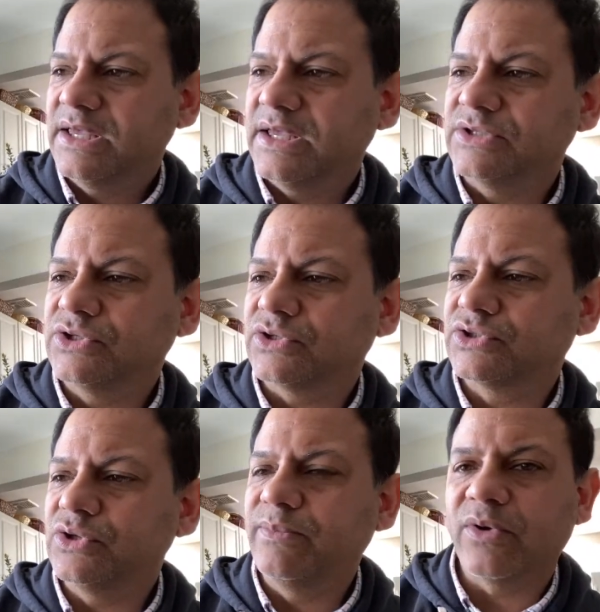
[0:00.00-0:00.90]
is your
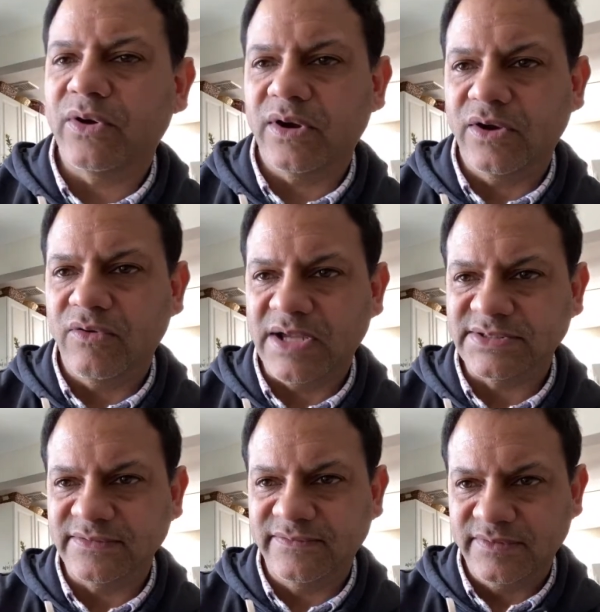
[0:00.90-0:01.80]
super
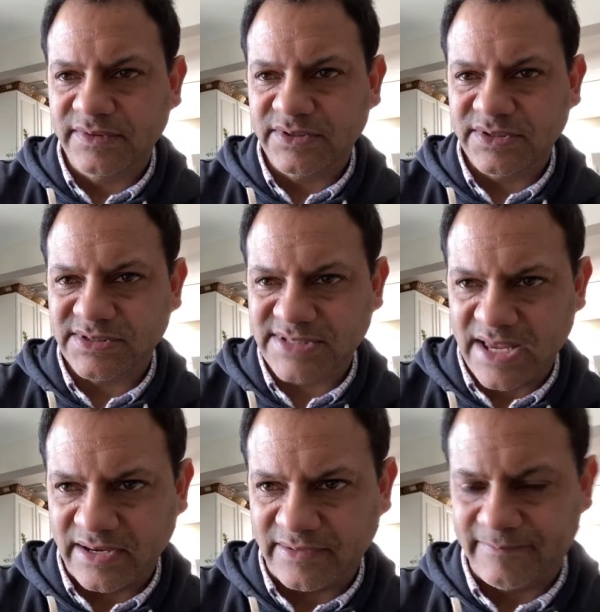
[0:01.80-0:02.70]
aggressive
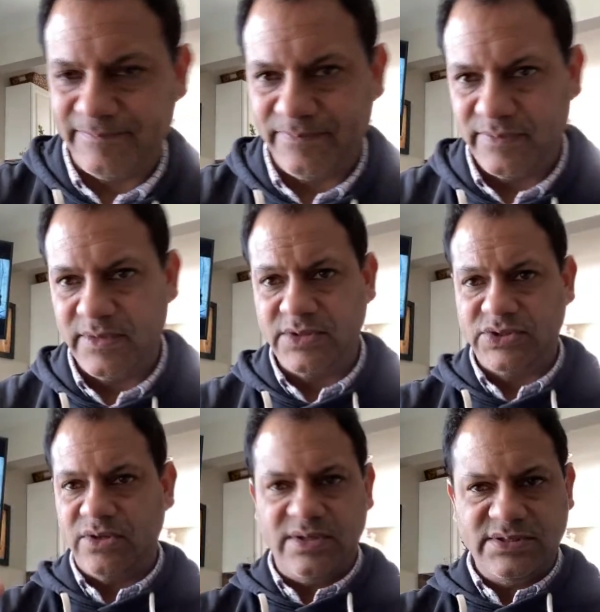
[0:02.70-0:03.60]
setting.
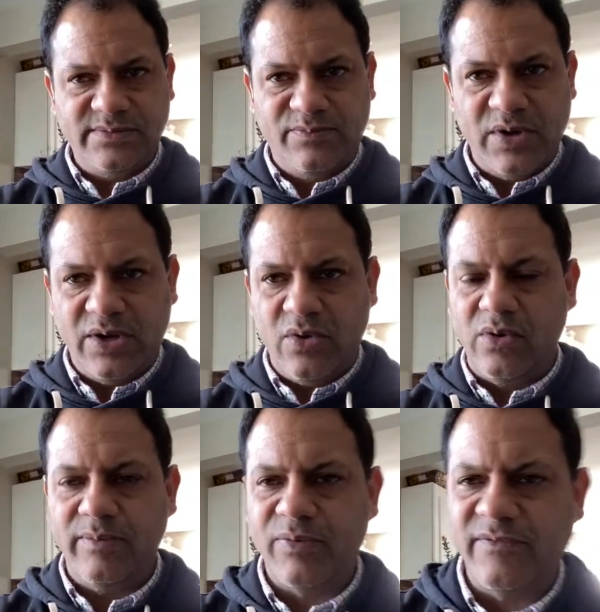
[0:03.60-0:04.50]
So that's pretty
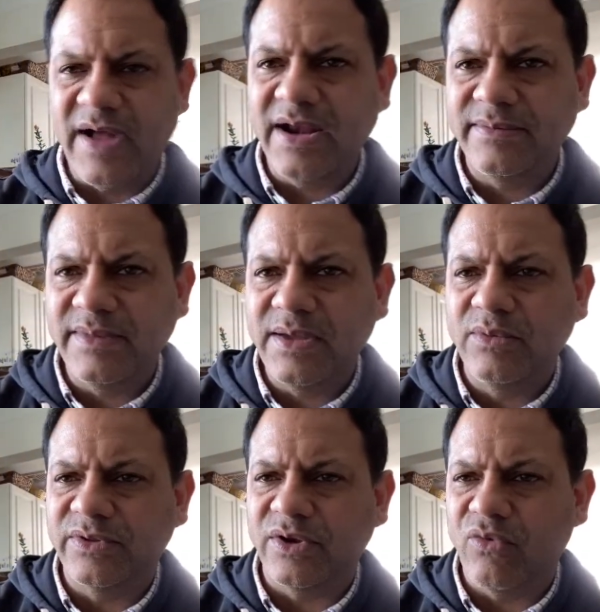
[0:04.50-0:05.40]
cool. It provided me
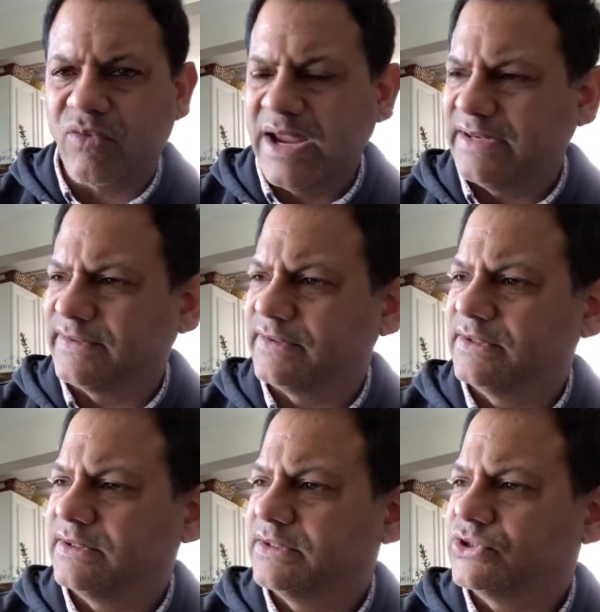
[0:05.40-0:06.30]
with a great
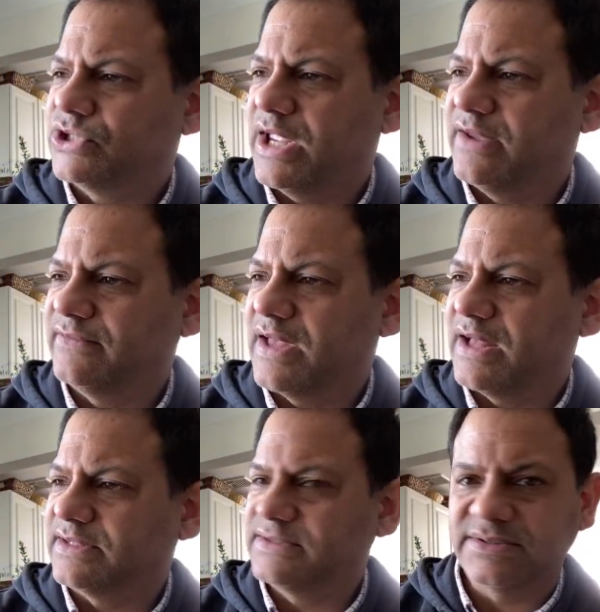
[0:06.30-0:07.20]
shave,
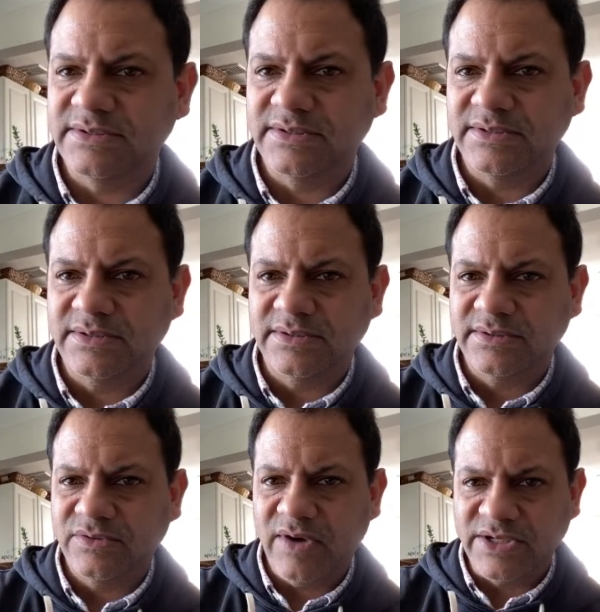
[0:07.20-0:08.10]
guys.
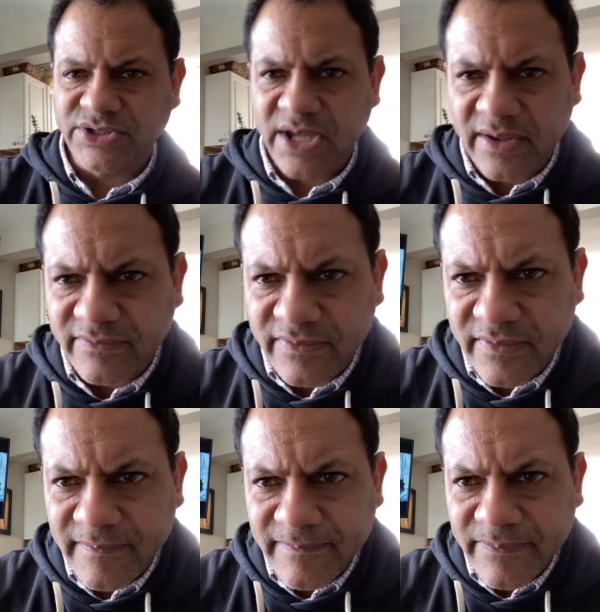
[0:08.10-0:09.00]
Great shave.
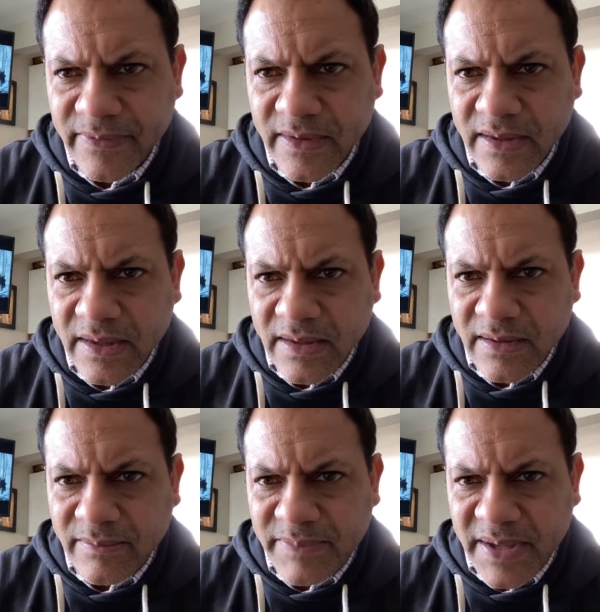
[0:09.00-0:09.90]

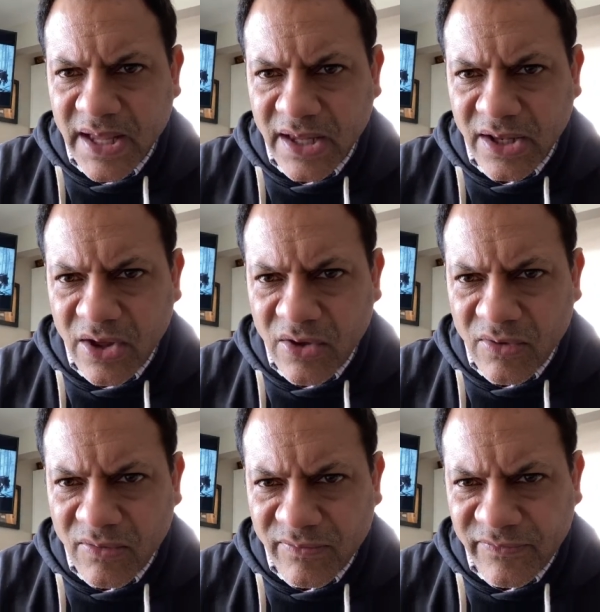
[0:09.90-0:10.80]
Big
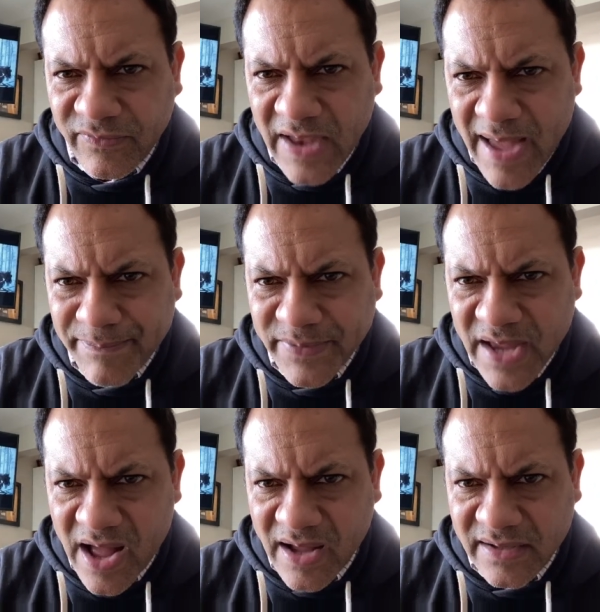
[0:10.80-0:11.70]
hello,
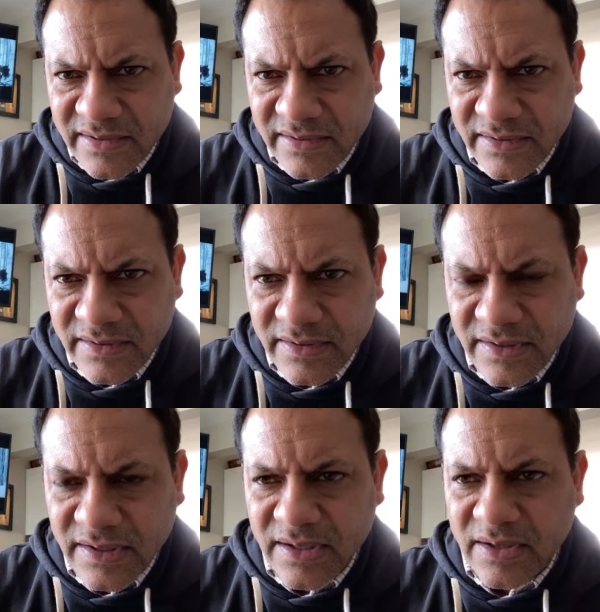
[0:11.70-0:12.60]
Flapdoc.
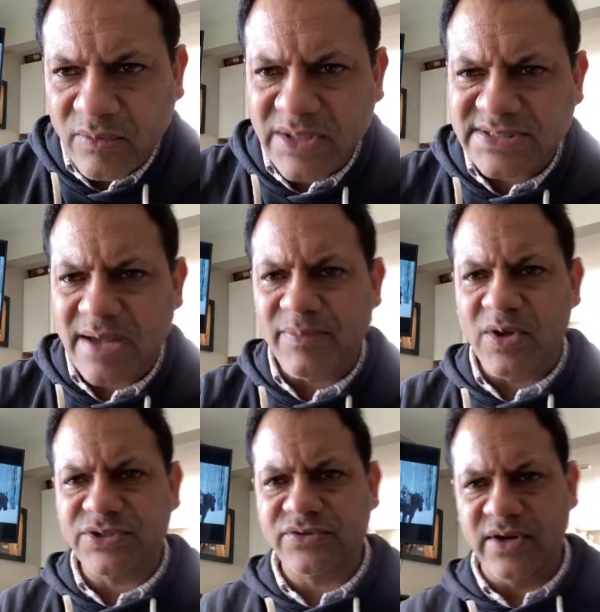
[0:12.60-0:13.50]
What's up,
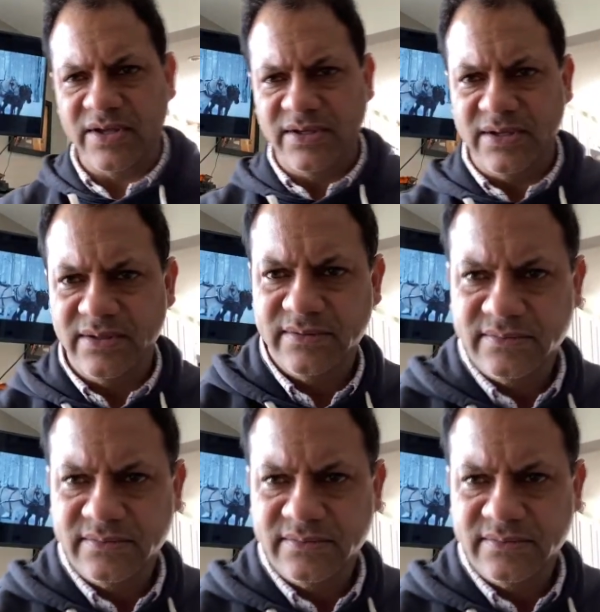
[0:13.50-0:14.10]
Australia?